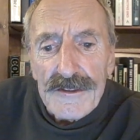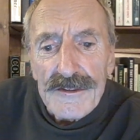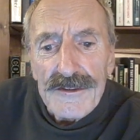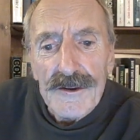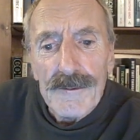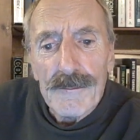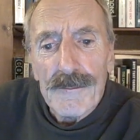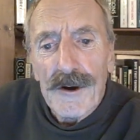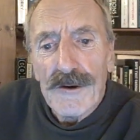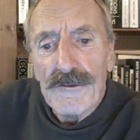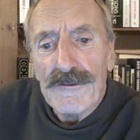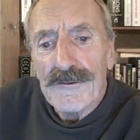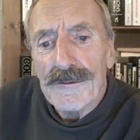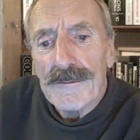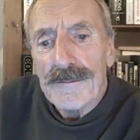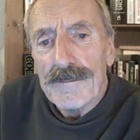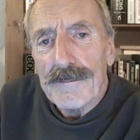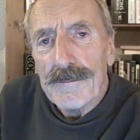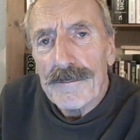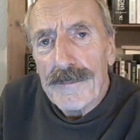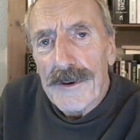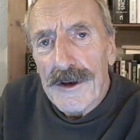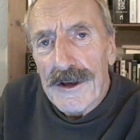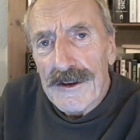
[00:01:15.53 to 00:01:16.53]
The most
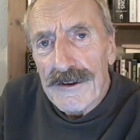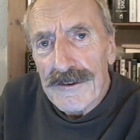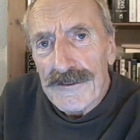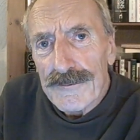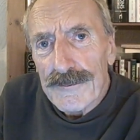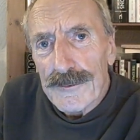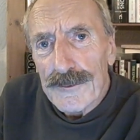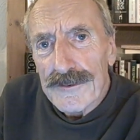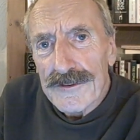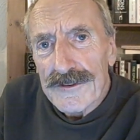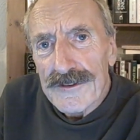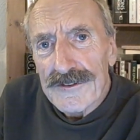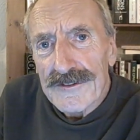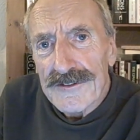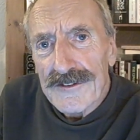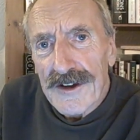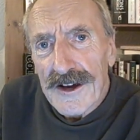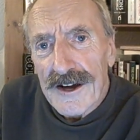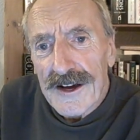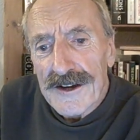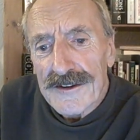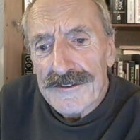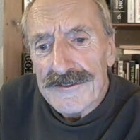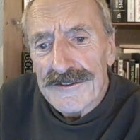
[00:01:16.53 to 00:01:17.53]
peaceful
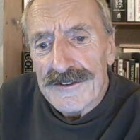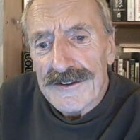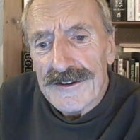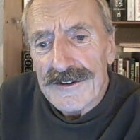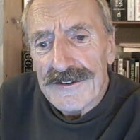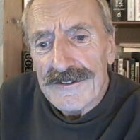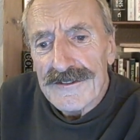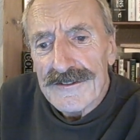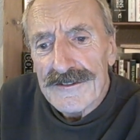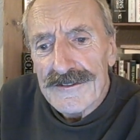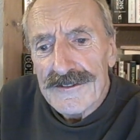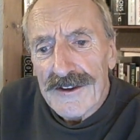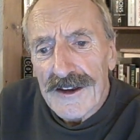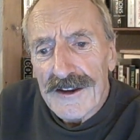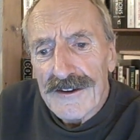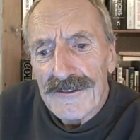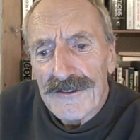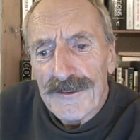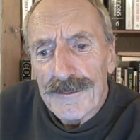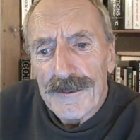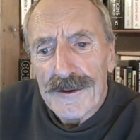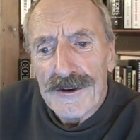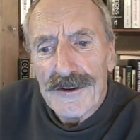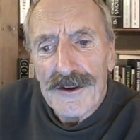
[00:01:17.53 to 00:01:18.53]
societies
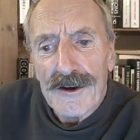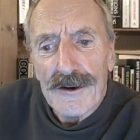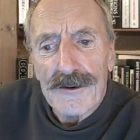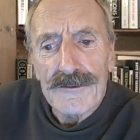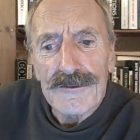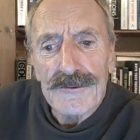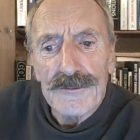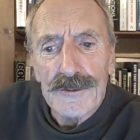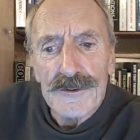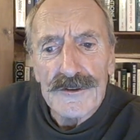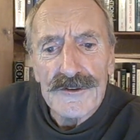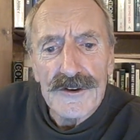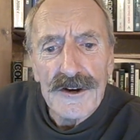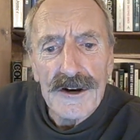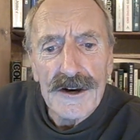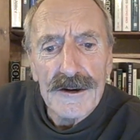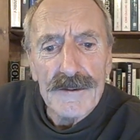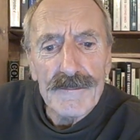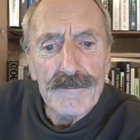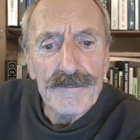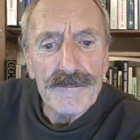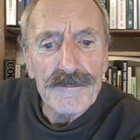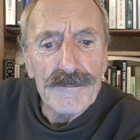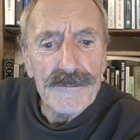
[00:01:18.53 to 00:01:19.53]
tend to be those which are
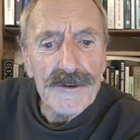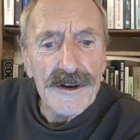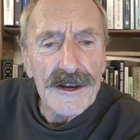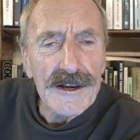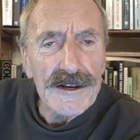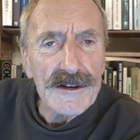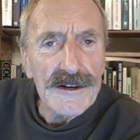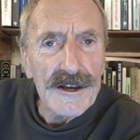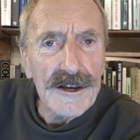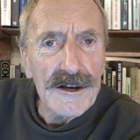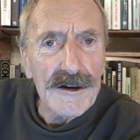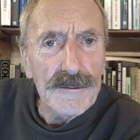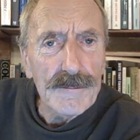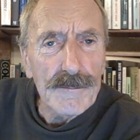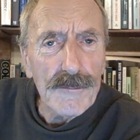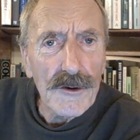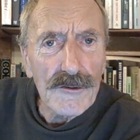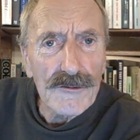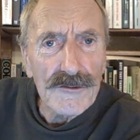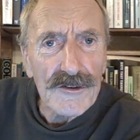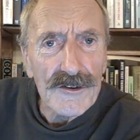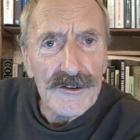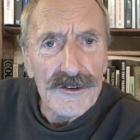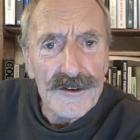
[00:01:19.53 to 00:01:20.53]
completely
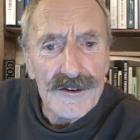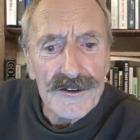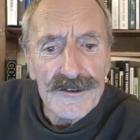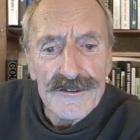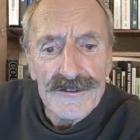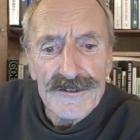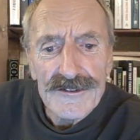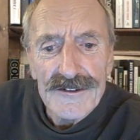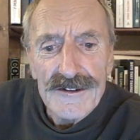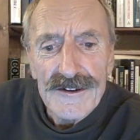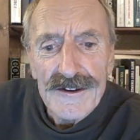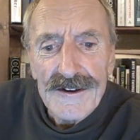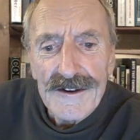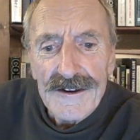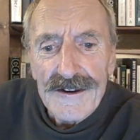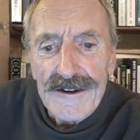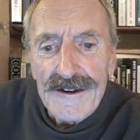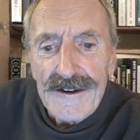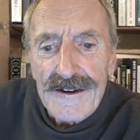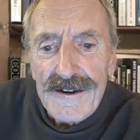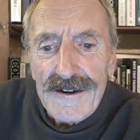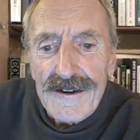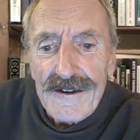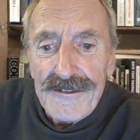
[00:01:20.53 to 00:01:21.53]
homogenous,
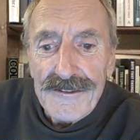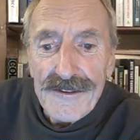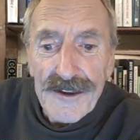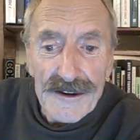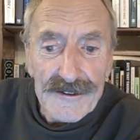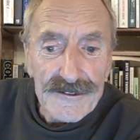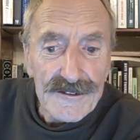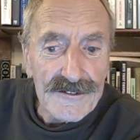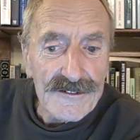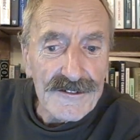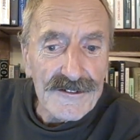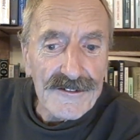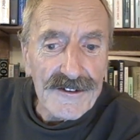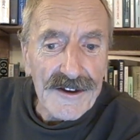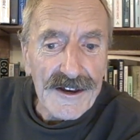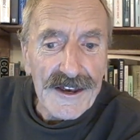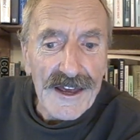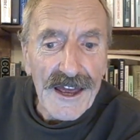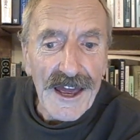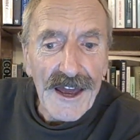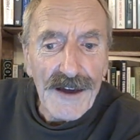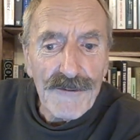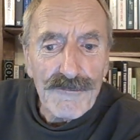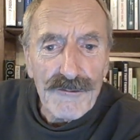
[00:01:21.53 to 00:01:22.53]
that is to
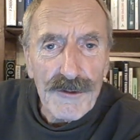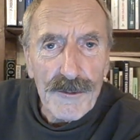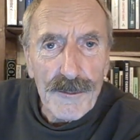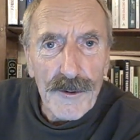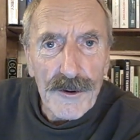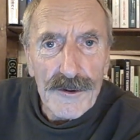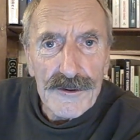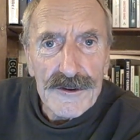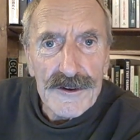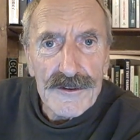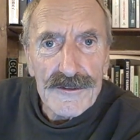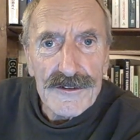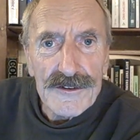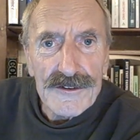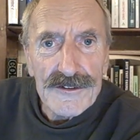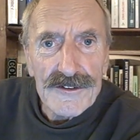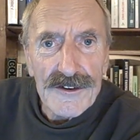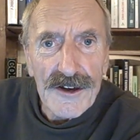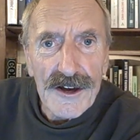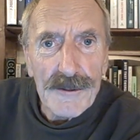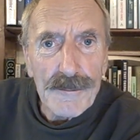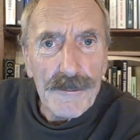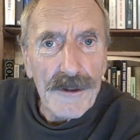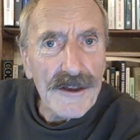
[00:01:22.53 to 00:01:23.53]
say, everybody of the
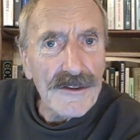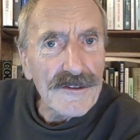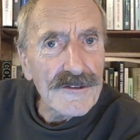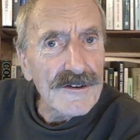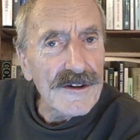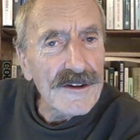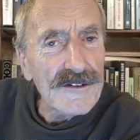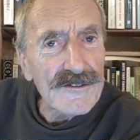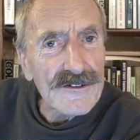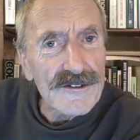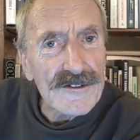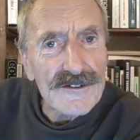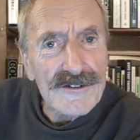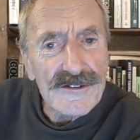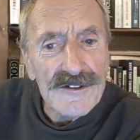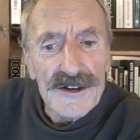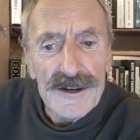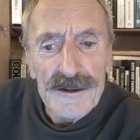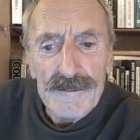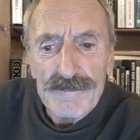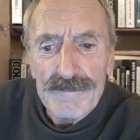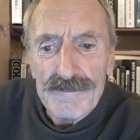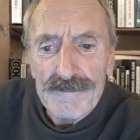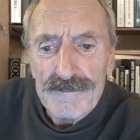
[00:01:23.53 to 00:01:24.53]
same
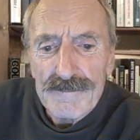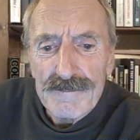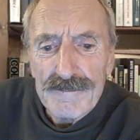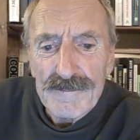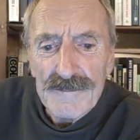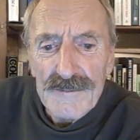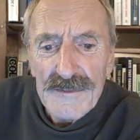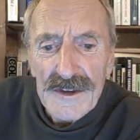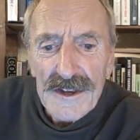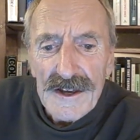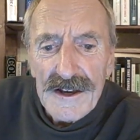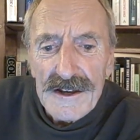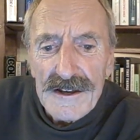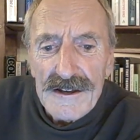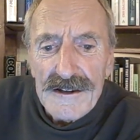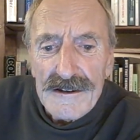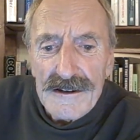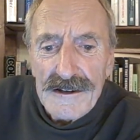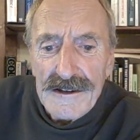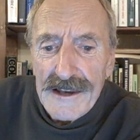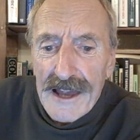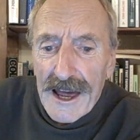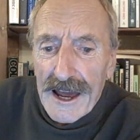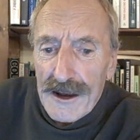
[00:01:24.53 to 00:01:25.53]
ethnicity,
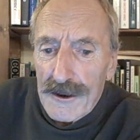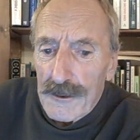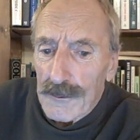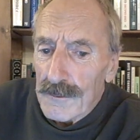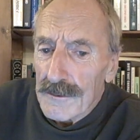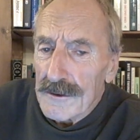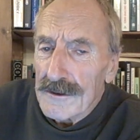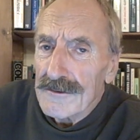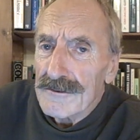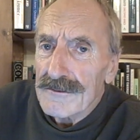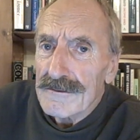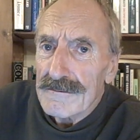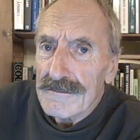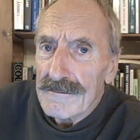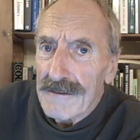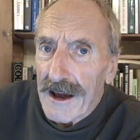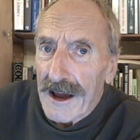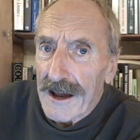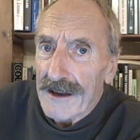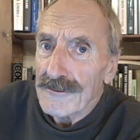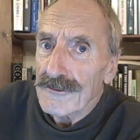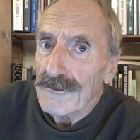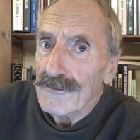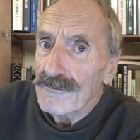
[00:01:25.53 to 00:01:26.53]
language,
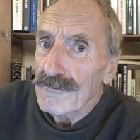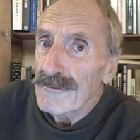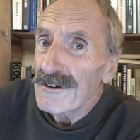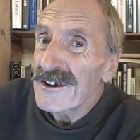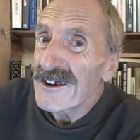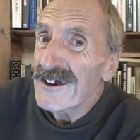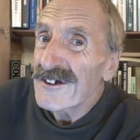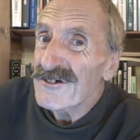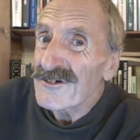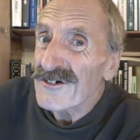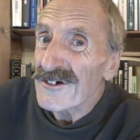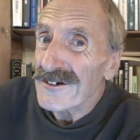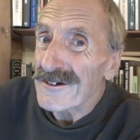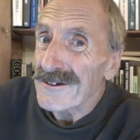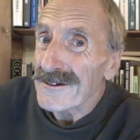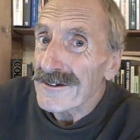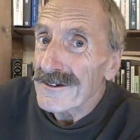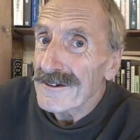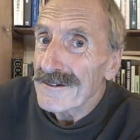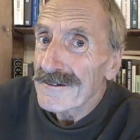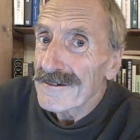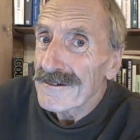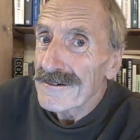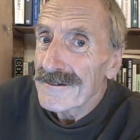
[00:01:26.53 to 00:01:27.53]
and religion.
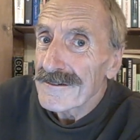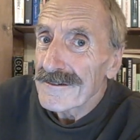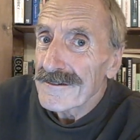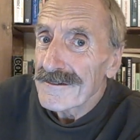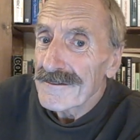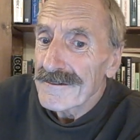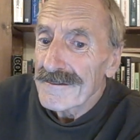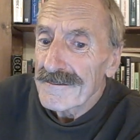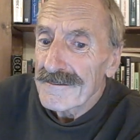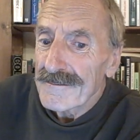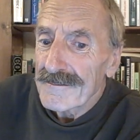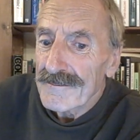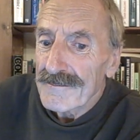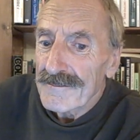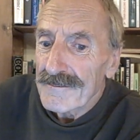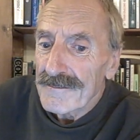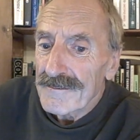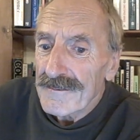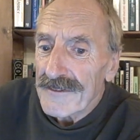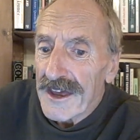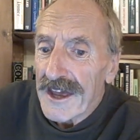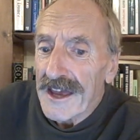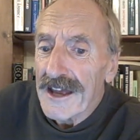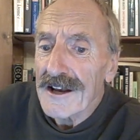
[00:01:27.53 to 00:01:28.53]

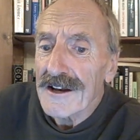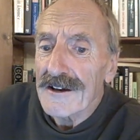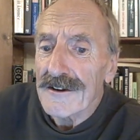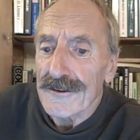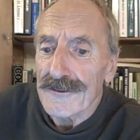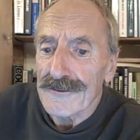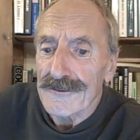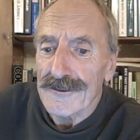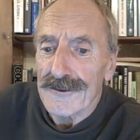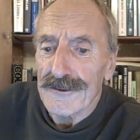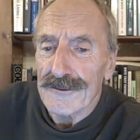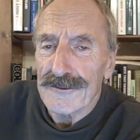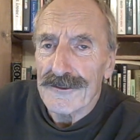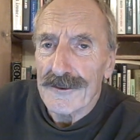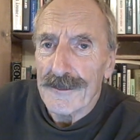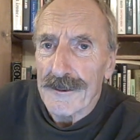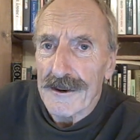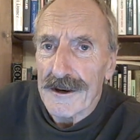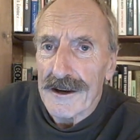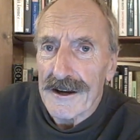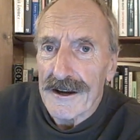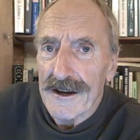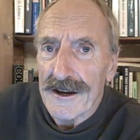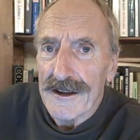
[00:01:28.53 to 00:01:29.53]
England used to
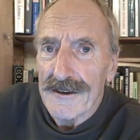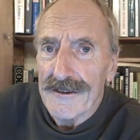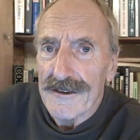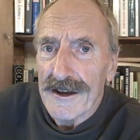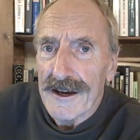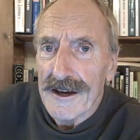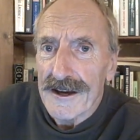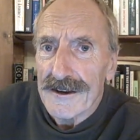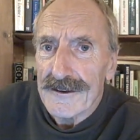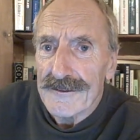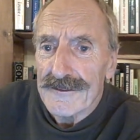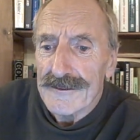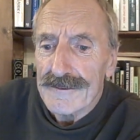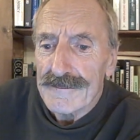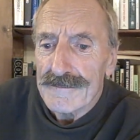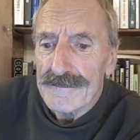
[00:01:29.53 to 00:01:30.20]
be like that.